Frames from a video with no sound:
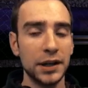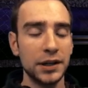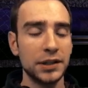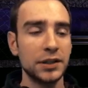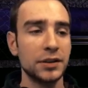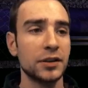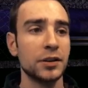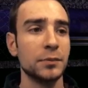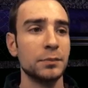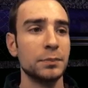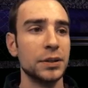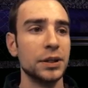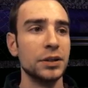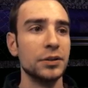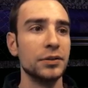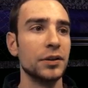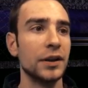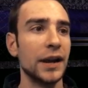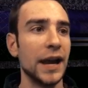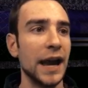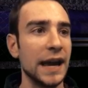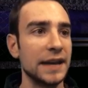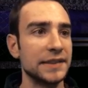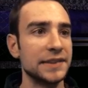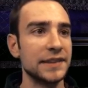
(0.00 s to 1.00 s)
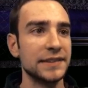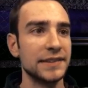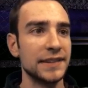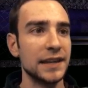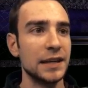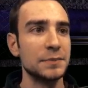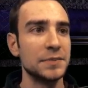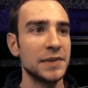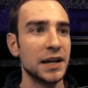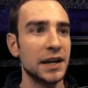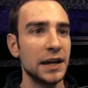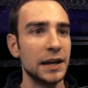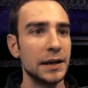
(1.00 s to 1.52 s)
on your computer at the
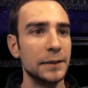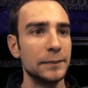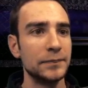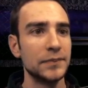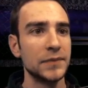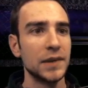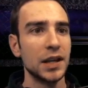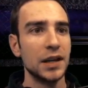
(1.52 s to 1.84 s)
same time.